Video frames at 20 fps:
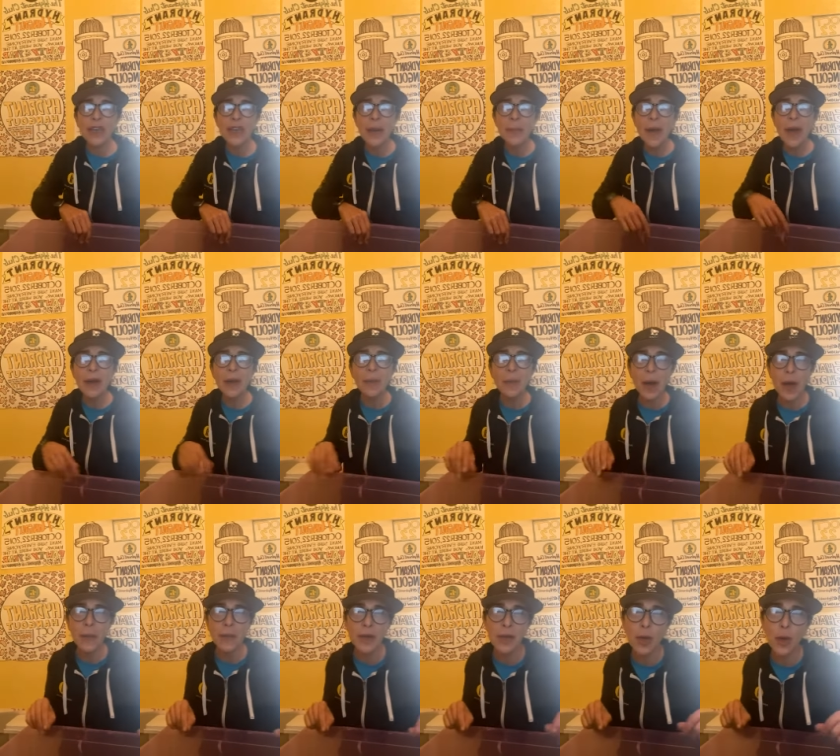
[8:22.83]
about a
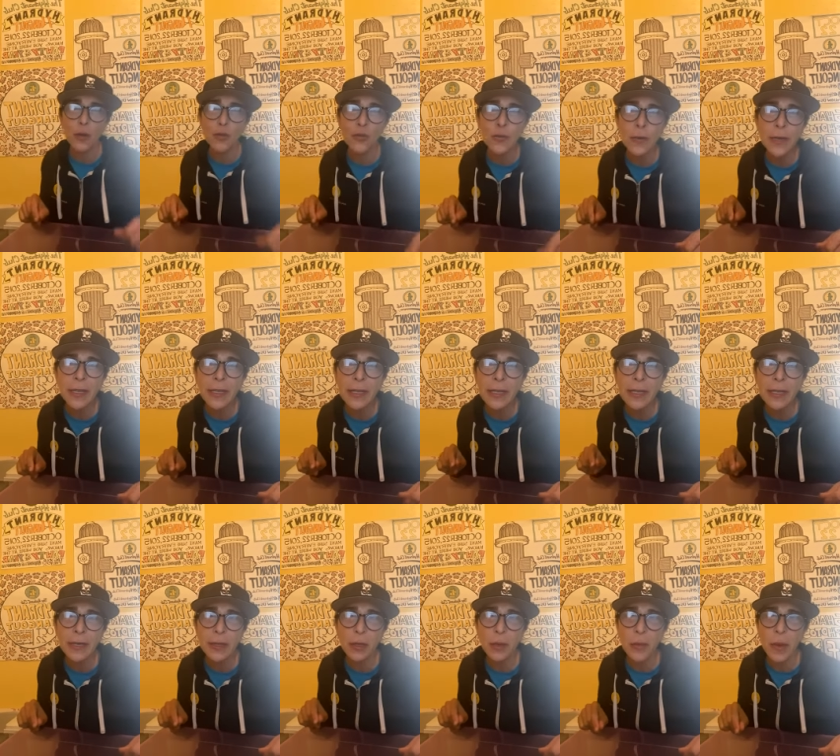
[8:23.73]
puppy, a really
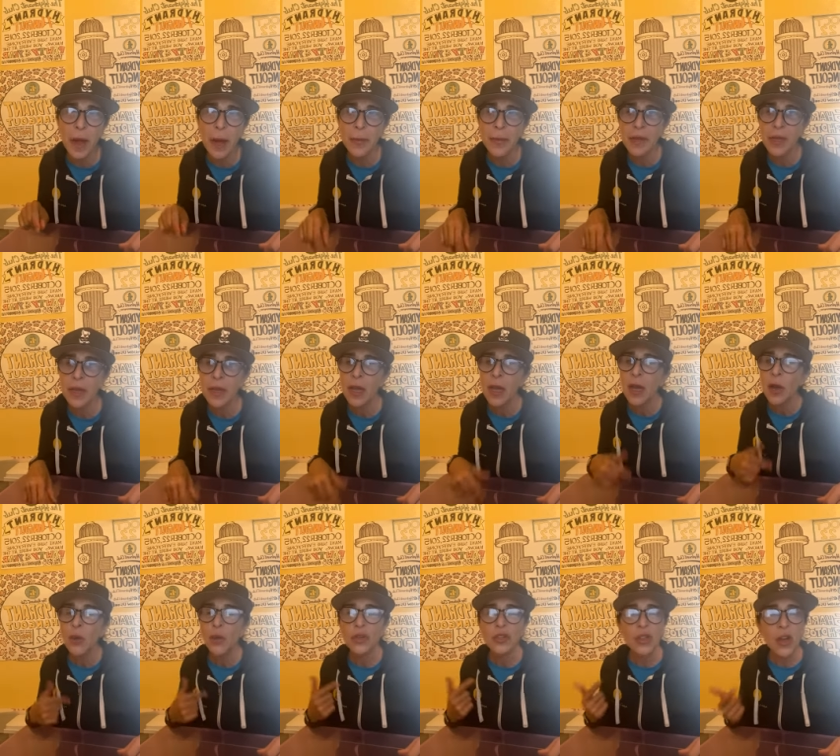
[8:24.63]
little puppy,
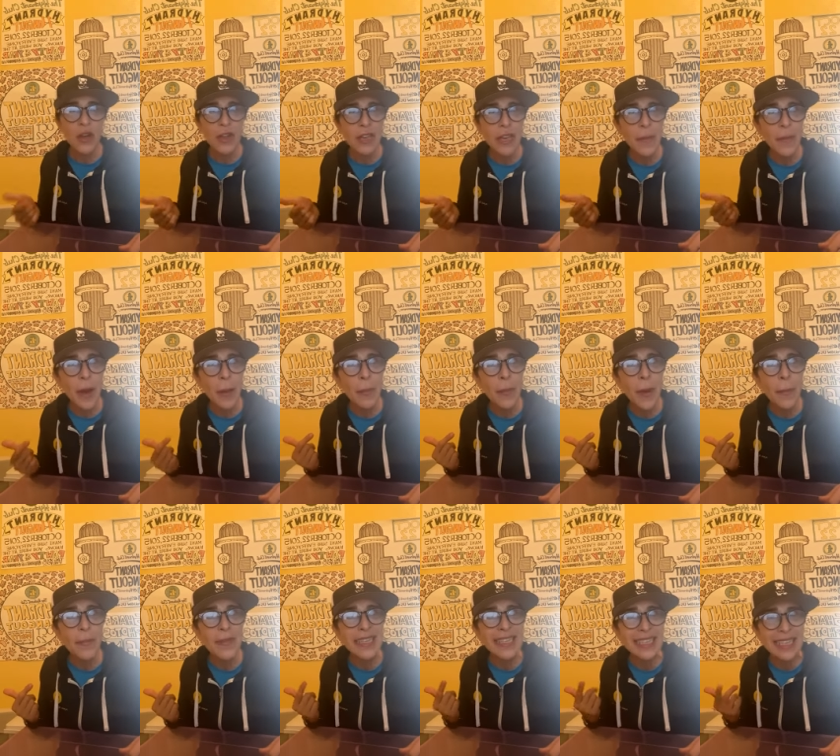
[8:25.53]
we're talking about
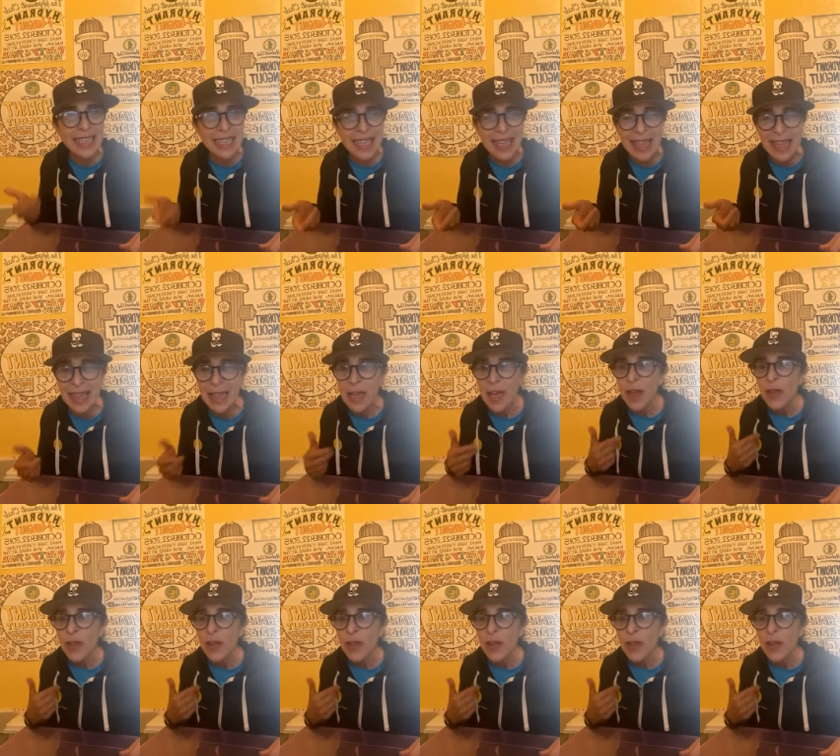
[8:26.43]
puppy teeth.